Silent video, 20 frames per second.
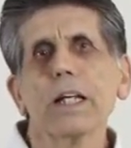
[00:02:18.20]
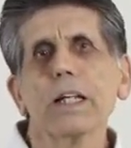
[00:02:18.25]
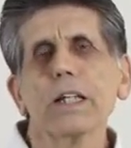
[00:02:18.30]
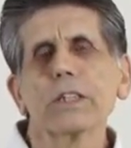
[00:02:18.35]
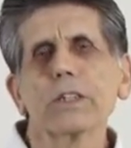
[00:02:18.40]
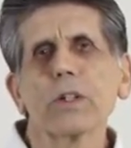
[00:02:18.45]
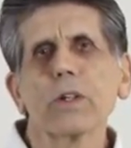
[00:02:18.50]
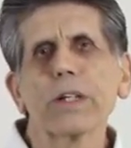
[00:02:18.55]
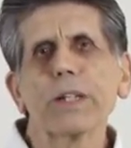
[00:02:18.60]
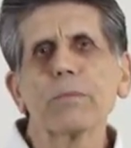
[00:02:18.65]

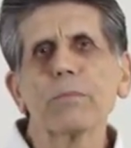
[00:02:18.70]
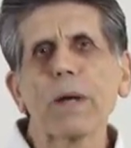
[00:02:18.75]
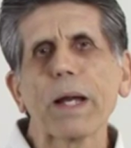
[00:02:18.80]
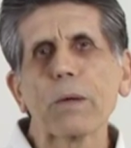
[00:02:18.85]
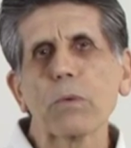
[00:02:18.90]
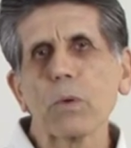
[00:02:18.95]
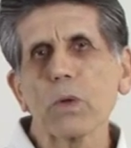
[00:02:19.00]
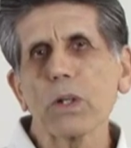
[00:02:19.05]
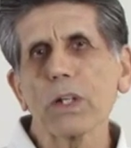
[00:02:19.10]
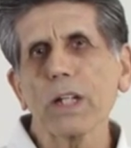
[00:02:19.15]
So in my
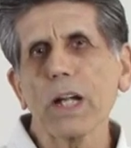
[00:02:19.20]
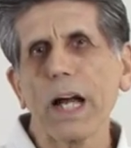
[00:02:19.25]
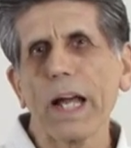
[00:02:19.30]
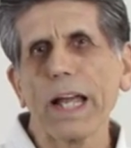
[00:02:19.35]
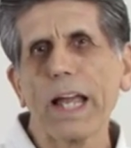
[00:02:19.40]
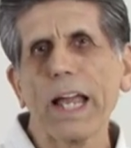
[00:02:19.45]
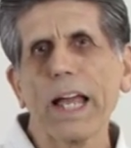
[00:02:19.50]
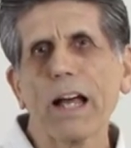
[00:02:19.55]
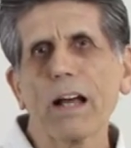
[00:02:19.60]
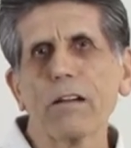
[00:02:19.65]
work, I
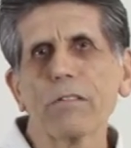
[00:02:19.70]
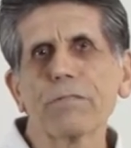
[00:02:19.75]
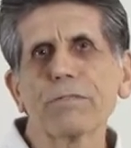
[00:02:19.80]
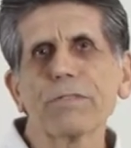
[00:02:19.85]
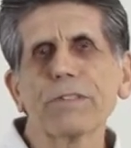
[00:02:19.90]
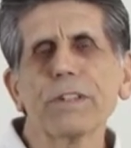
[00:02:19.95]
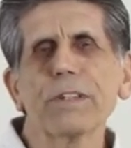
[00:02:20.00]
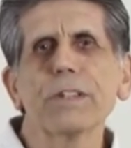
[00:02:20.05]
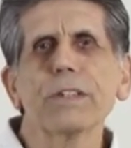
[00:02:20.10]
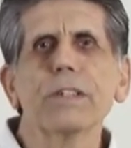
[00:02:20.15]

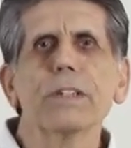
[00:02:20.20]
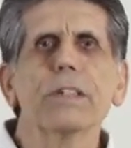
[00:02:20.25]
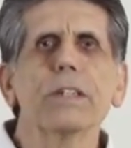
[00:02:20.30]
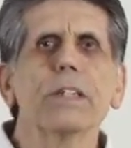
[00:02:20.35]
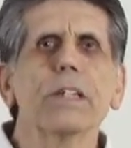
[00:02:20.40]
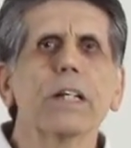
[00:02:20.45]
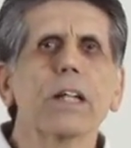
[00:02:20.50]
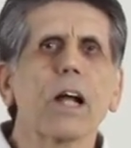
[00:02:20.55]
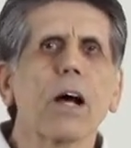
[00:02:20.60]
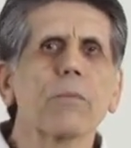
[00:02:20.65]
have
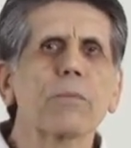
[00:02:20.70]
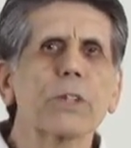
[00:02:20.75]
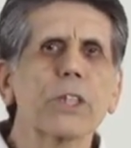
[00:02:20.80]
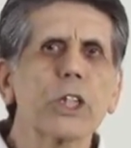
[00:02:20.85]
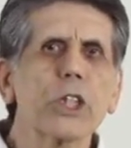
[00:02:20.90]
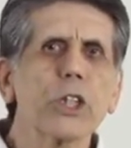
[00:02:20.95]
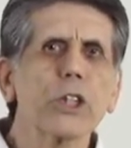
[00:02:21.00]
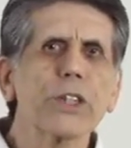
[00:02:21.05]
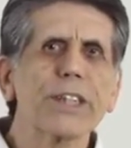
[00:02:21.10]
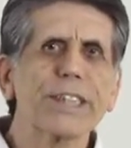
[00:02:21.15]
an
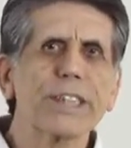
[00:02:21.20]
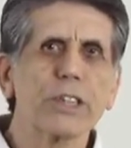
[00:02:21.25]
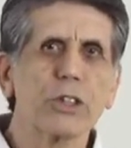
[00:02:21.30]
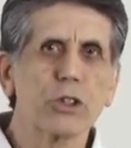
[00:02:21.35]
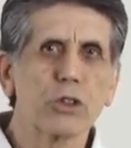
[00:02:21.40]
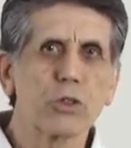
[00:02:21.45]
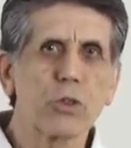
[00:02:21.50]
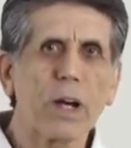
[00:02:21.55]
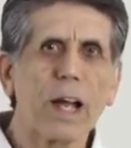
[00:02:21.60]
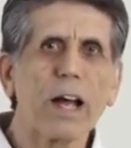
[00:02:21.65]
opportunity
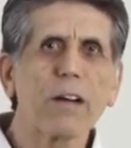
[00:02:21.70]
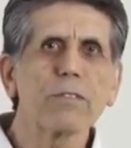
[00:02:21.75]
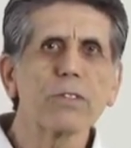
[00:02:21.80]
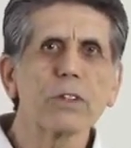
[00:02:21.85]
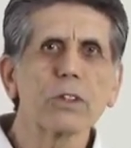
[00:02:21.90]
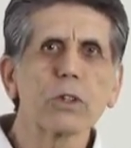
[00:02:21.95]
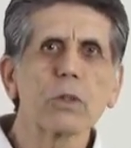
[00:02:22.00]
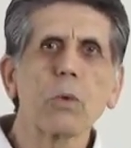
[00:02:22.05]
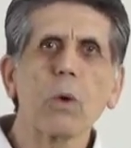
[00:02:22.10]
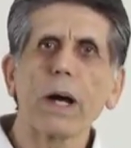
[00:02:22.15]
to
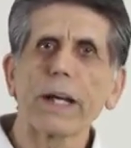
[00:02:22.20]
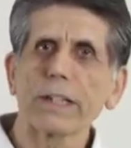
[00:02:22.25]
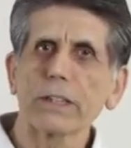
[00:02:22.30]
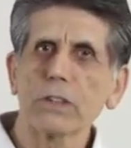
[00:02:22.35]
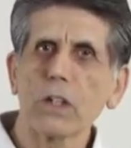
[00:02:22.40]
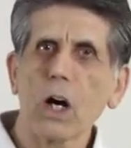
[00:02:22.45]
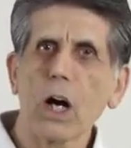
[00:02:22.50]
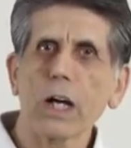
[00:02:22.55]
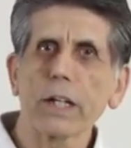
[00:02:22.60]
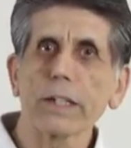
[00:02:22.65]
travel quite a
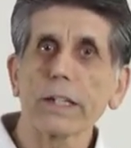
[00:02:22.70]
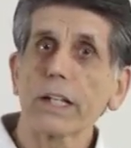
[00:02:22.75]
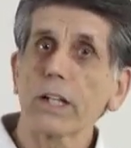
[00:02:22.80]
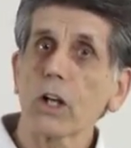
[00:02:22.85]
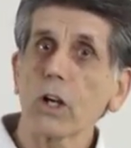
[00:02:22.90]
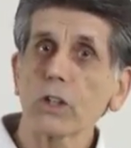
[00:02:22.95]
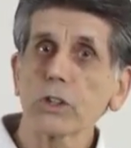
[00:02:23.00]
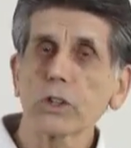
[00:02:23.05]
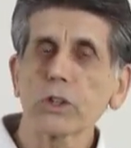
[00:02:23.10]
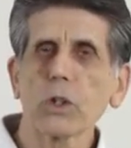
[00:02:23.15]
lot, and
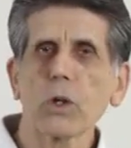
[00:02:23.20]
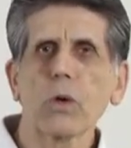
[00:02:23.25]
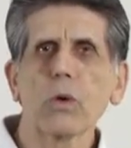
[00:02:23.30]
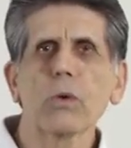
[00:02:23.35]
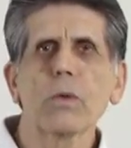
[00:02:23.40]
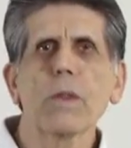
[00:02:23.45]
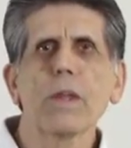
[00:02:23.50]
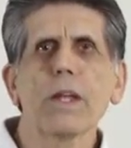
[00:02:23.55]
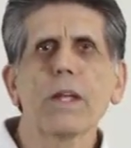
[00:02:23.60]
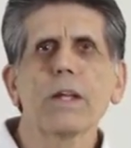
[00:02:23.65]

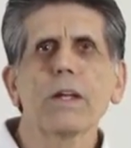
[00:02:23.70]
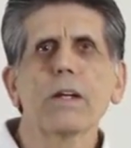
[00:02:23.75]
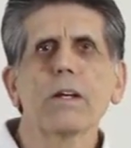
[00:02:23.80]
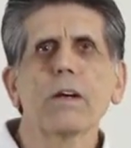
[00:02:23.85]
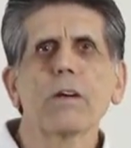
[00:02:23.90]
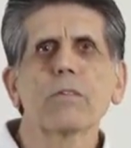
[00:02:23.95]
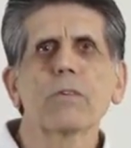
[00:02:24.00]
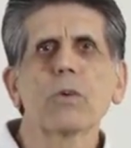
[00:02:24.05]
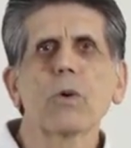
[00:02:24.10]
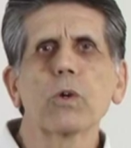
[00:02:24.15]
also,
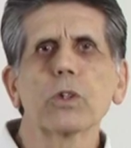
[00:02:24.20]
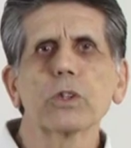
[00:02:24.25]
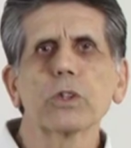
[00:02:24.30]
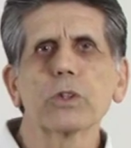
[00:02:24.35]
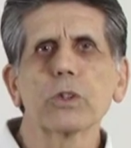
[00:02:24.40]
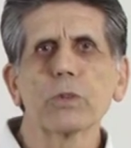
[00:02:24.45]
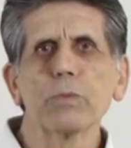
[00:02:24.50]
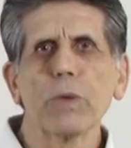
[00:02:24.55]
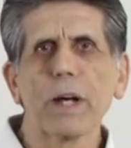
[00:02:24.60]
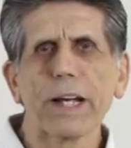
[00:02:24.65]
of course,
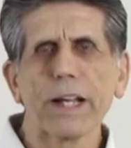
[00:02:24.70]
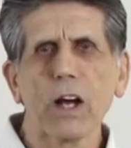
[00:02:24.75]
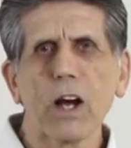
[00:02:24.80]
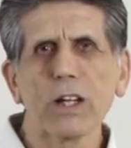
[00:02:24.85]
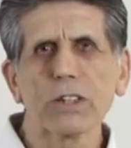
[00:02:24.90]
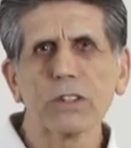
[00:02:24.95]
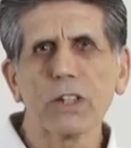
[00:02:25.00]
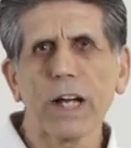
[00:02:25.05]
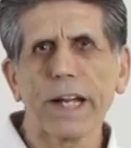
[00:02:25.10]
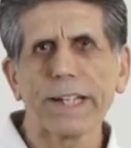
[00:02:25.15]
through my
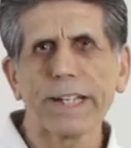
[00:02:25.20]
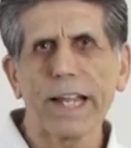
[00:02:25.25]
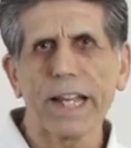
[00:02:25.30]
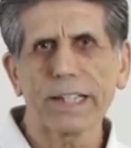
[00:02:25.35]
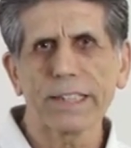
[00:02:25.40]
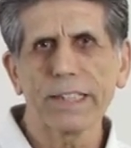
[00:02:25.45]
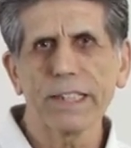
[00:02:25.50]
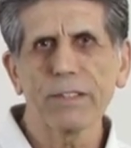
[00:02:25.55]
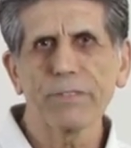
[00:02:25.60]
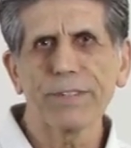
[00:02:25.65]
online
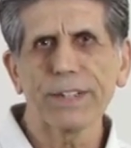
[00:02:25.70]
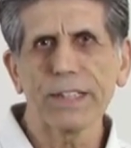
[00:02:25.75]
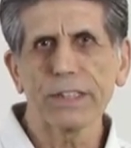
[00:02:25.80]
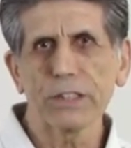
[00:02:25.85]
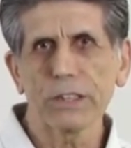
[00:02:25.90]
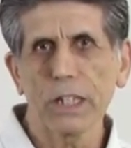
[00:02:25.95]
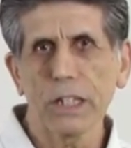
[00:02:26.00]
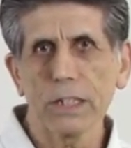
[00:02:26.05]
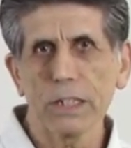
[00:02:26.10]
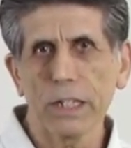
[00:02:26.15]

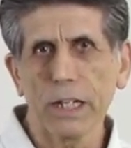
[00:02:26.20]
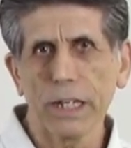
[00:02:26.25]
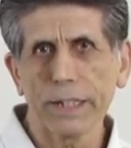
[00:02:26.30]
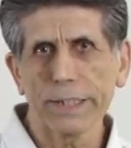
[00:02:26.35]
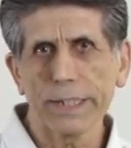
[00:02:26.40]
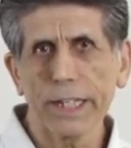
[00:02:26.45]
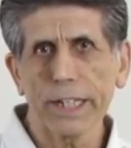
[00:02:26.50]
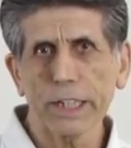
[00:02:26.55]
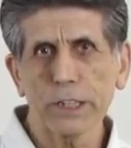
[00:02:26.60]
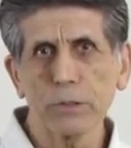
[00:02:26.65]
activities, I
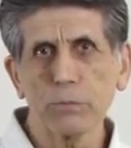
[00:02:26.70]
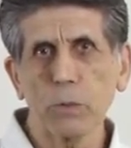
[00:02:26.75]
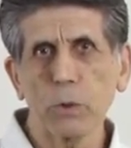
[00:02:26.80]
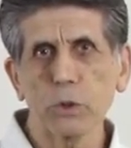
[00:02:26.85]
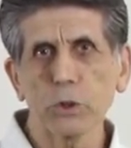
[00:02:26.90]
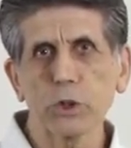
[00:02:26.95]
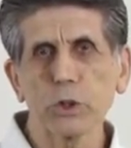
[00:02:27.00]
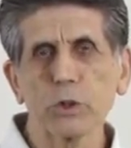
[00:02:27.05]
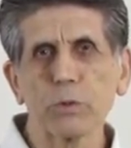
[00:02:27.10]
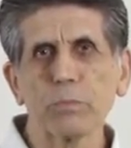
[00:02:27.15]
get
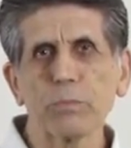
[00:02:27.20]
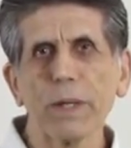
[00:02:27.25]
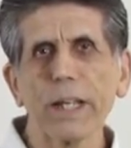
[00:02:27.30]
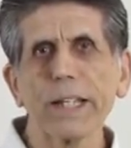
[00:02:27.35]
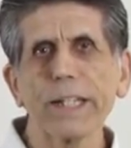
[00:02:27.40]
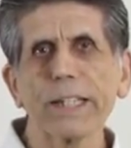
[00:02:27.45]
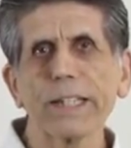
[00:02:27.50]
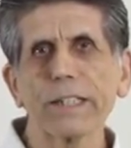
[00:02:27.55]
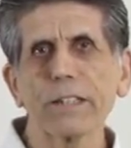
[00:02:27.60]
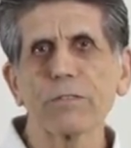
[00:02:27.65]
exposed to
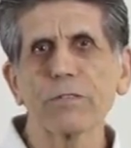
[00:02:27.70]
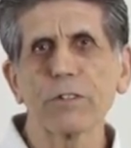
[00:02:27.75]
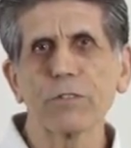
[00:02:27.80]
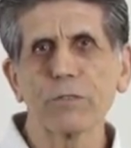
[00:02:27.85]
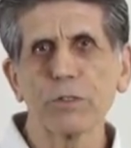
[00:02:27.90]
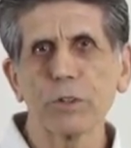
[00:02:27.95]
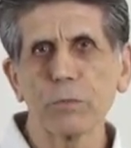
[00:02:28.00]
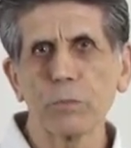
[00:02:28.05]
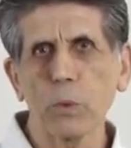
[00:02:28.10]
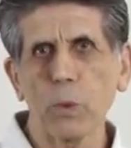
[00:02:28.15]
many
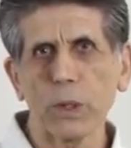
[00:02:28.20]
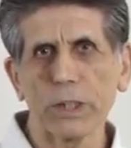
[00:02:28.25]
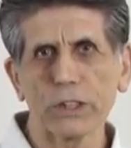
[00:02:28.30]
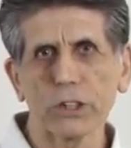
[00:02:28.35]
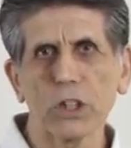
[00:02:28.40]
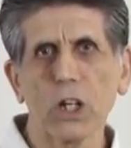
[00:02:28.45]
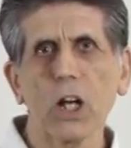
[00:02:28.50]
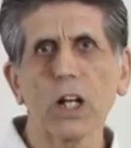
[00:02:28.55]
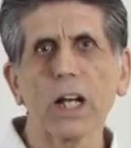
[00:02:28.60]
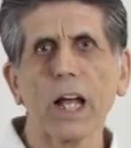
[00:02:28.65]
different
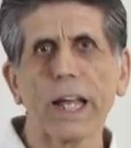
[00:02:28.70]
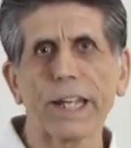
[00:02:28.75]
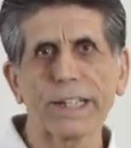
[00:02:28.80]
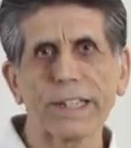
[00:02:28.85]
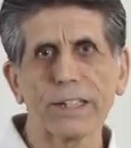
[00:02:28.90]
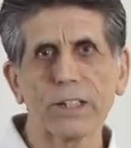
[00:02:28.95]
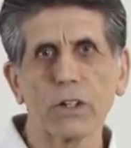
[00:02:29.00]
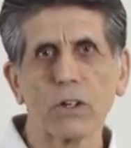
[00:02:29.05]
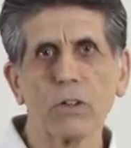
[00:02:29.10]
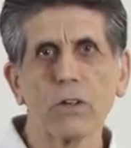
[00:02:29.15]
viewpoints on
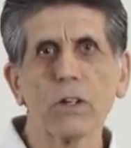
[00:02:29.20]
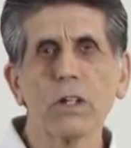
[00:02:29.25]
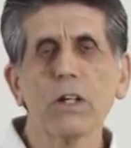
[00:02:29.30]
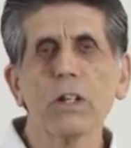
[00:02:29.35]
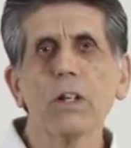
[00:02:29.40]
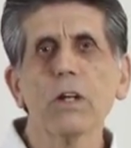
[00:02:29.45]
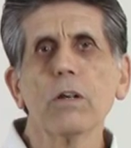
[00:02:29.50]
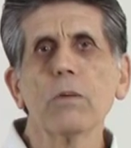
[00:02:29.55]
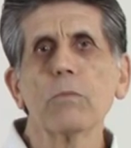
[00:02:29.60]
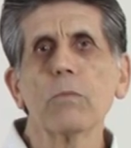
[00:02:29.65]
Aikido,
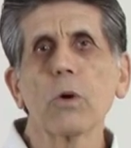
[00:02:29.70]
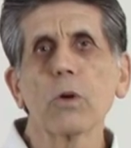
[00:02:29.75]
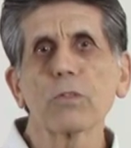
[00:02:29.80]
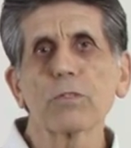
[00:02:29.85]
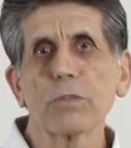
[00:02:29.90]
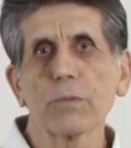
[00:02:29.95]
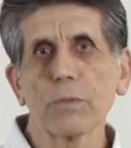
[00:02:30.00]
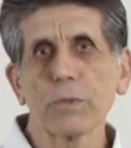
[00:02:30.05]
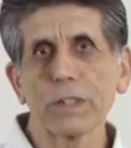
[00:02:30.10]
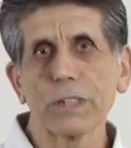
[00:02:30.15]
both
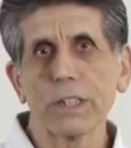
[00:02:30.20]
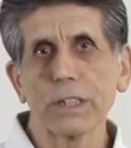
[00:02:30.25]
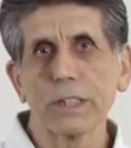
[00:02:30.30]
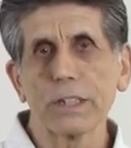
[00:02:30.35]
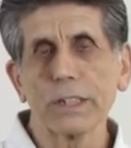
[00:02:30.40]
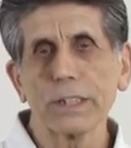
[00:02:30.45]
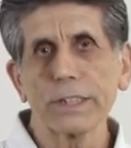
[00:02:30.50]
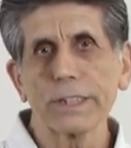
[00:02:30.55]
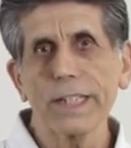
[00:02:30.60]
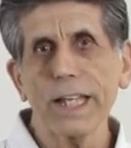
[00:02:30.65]
from a
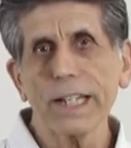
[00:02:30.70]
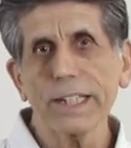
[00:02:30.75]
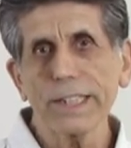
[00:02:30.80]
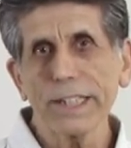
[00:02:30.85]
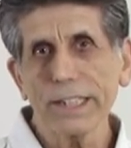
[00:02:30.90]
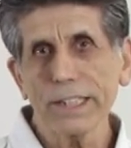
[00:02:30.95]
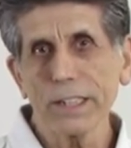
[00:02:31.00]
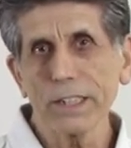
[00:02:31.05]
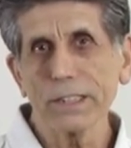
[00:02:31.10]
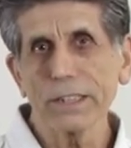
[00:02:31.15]

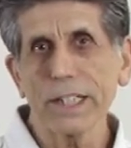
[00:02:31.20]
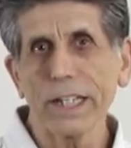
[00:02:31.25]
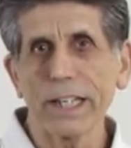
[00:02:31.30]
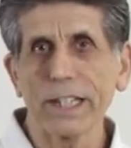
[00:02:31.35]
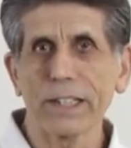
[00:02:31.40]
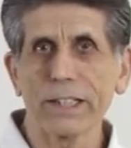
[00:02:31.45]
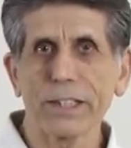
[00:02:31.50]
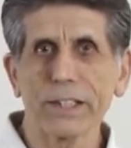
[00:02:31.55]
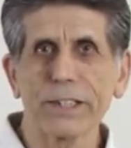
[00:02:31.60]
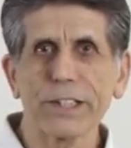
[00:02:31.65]
technical
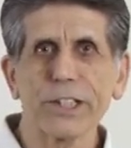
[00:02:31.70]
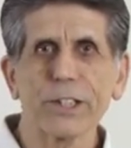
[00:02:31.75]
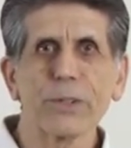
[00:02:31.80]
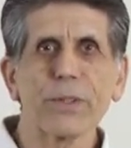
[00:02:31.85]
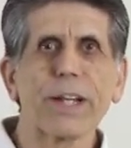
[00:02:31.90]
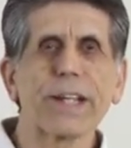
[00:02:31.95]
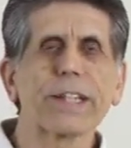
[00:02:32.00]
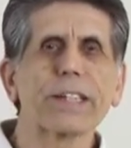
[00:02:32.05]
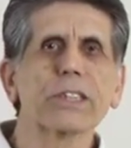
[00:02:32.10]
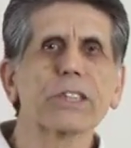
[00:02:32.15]
and a
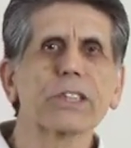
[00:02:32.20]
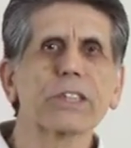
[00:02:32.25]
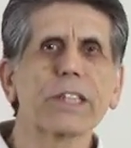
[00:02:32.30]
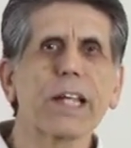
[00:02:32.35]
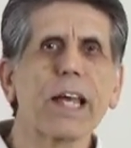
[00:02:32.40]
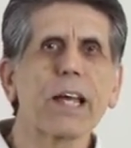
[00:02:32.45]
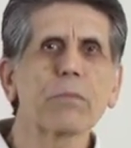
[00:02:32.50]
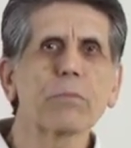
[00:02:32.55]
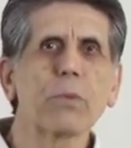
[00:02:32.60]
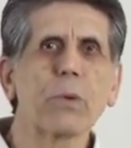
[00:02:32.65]
theoretical
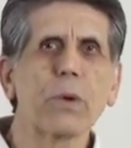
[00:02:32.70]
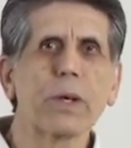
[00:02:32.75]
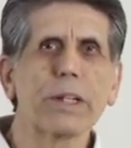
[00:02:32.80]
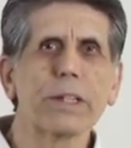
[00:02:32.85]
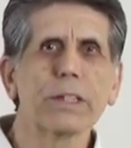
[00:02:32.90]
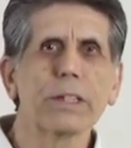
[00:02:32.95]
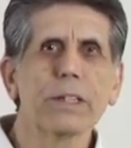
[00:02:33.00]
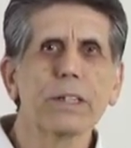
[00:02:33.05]
standpoint.